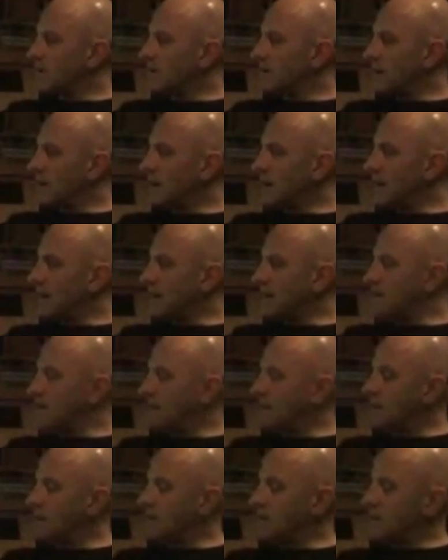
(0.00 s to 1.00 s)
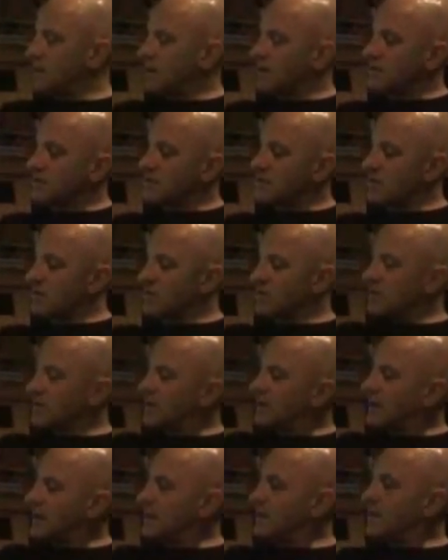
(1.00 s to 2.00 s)
again, you need those not to
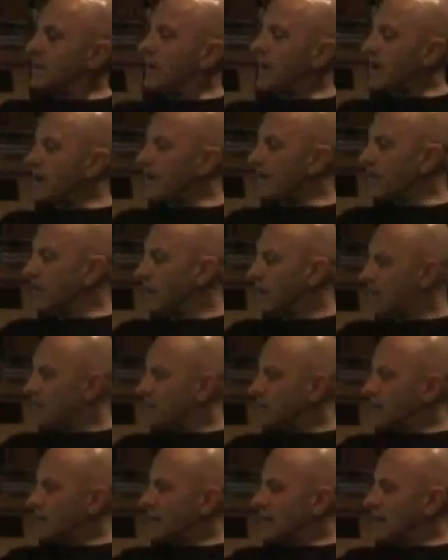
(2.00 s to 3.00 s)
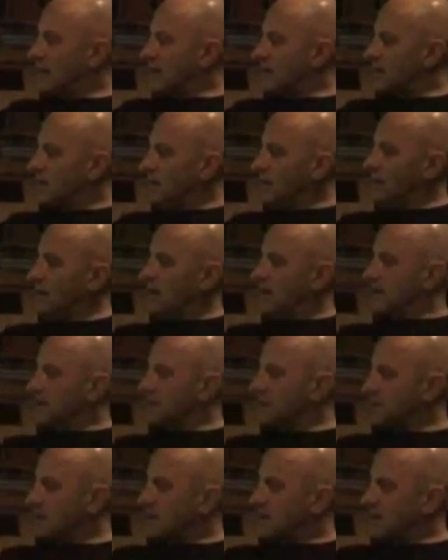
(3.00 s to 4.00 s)
leap out. But again, as I
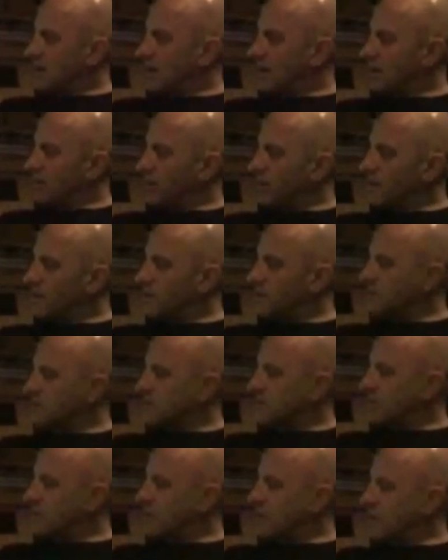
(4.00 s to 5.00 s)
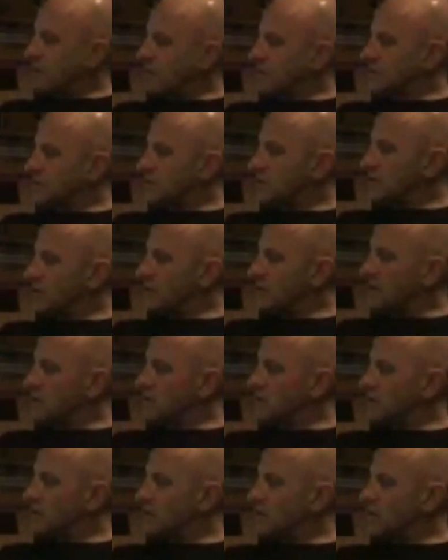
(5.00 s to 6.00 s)
said earlier, because when I was doing the
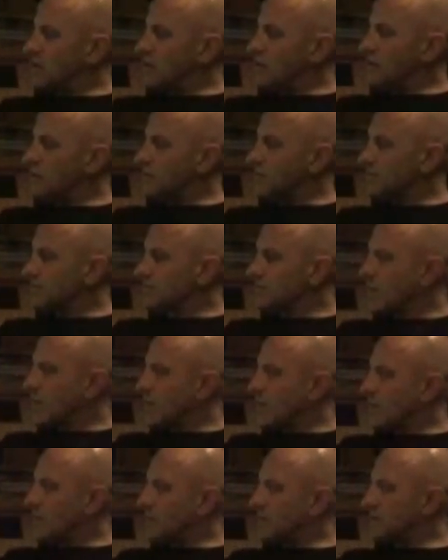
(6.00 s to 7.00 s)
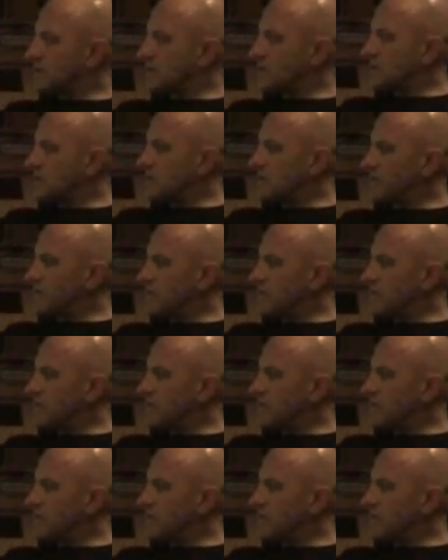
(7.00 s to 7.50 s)
tune, for instance, if